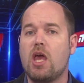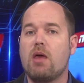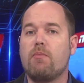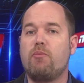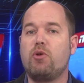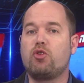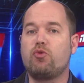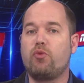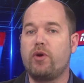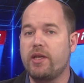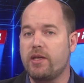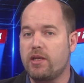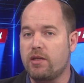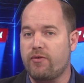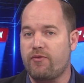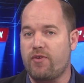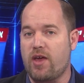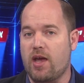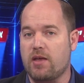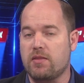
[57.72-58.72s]
between the
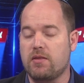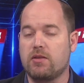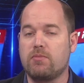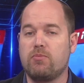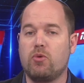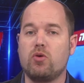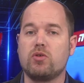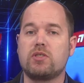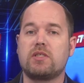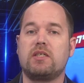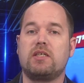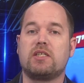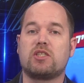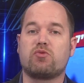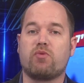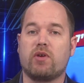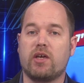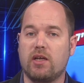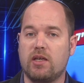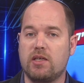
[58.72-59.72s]
fact that most
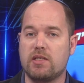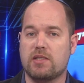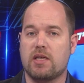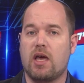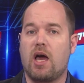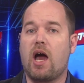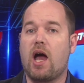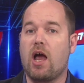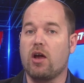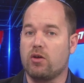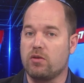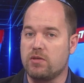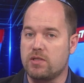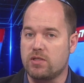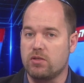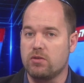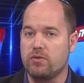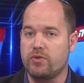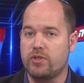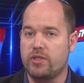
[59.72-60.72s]
Israelis are
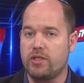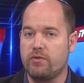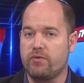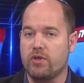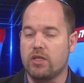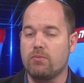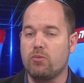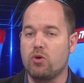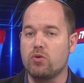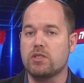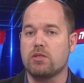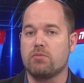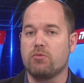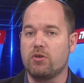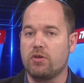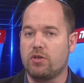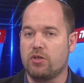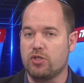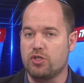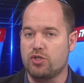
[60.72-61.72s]
conservative and most
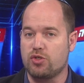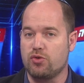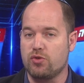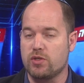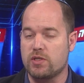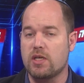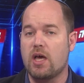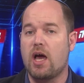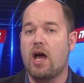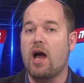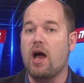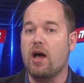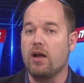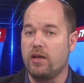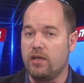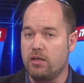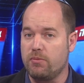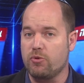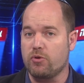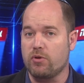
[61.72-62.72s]
American Jews are
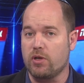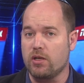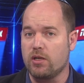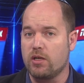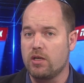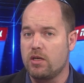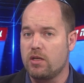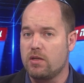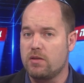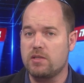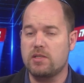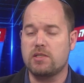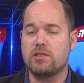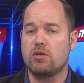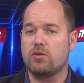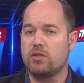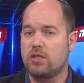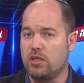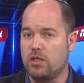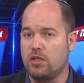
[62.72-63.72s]
liberal. This is
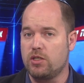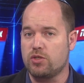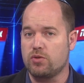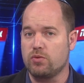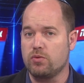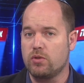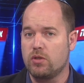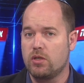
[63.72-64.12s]
not the issue.